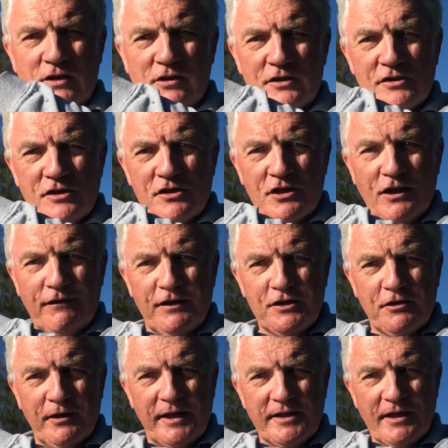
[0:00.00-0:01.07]
across the
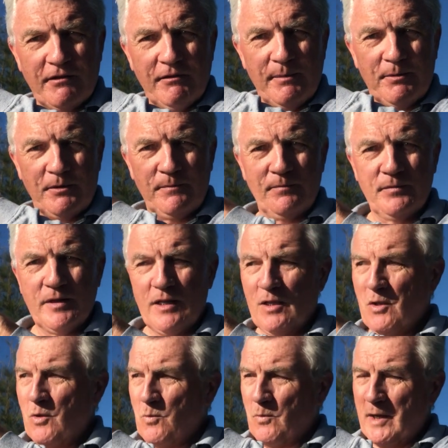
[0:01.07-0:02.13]
surface creating a ripple,
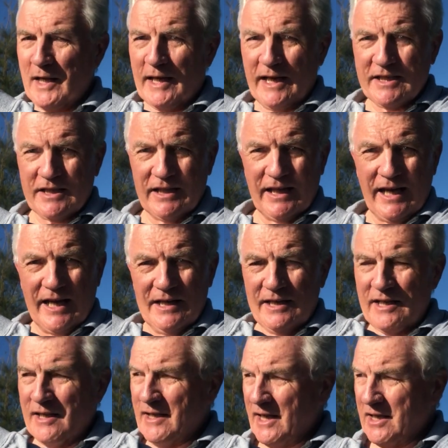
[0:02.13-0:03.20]
when it gets to the
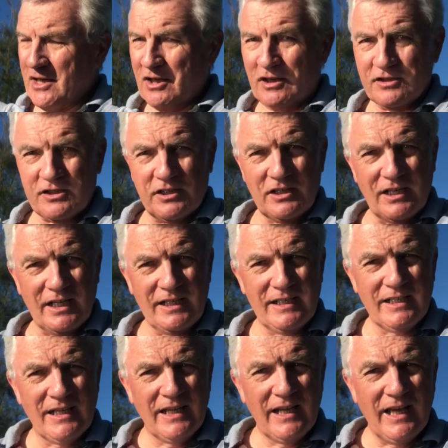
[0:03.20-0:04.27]
end that curls under,
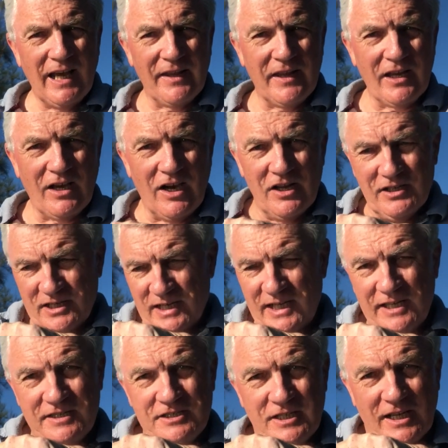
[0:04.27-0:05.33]
and the
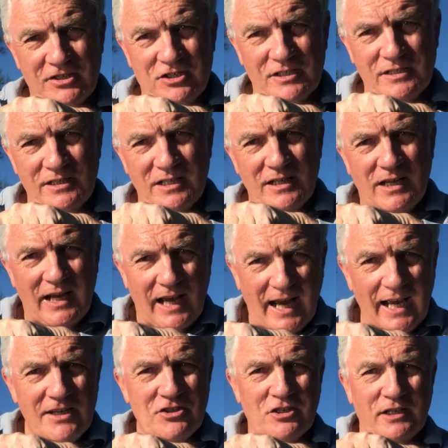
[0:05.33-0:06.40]
underneath section
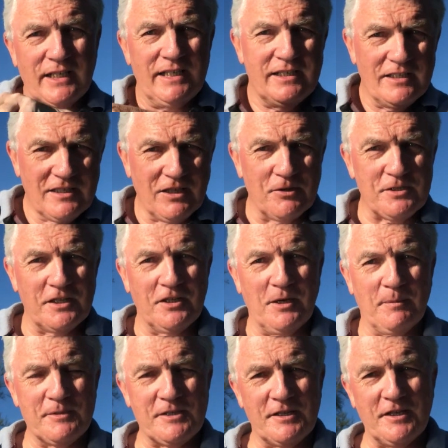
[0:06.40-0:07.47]
actually goes in the
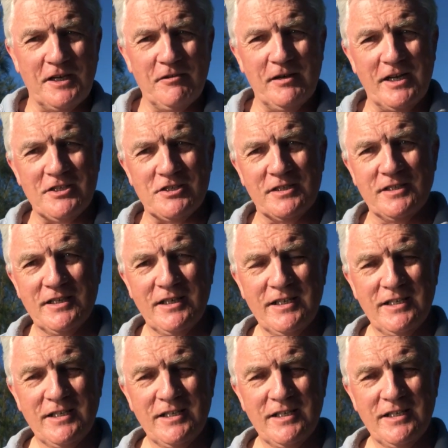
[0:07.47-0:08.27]
opposite direction.